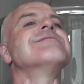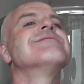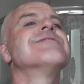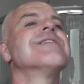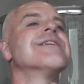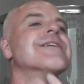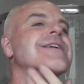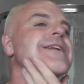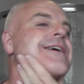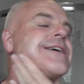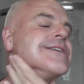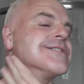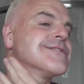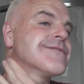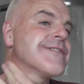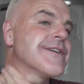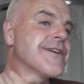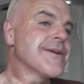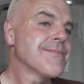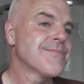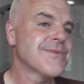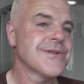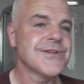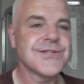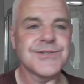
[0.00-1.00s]
Very nice,
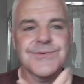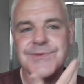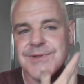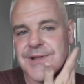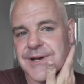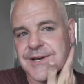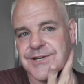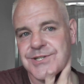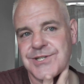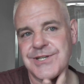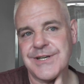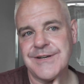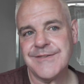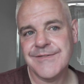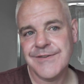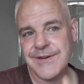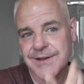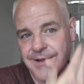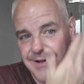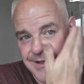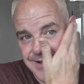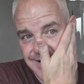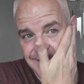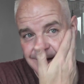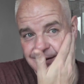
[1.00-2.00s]
very pleased with that
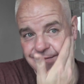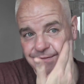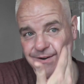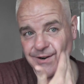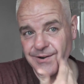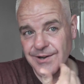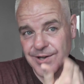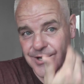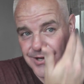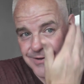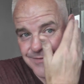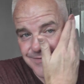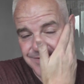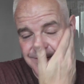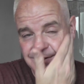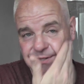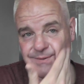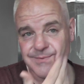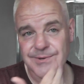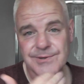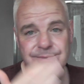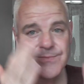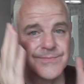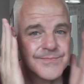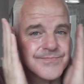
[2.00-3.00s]
shave. Very
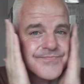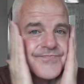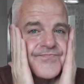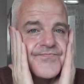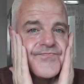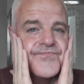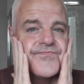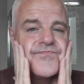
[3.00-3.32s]
comfortable.